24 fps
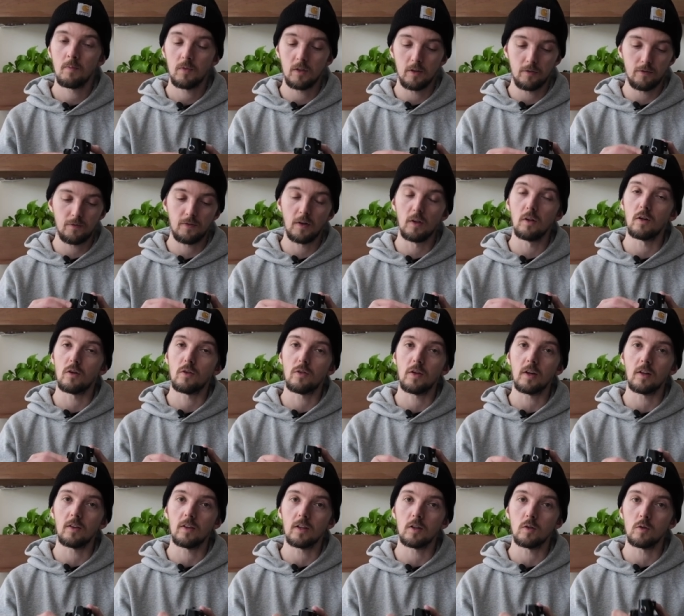the filter
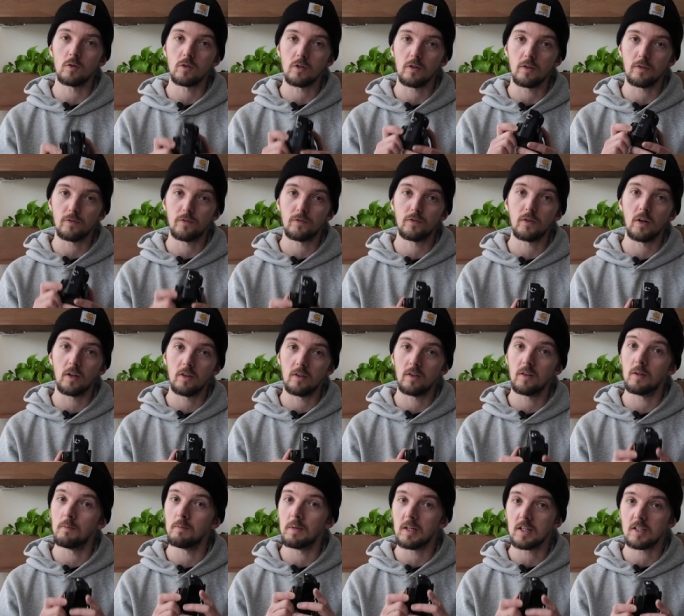thing that goes on the front
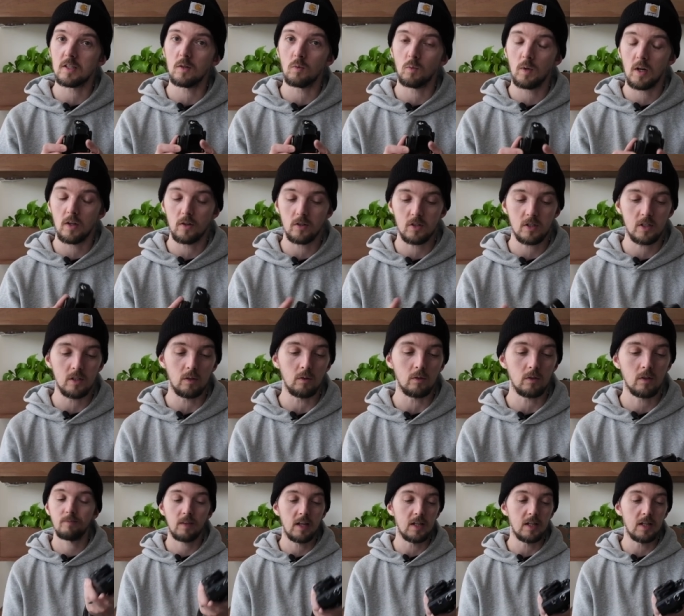that makes it weather sealed.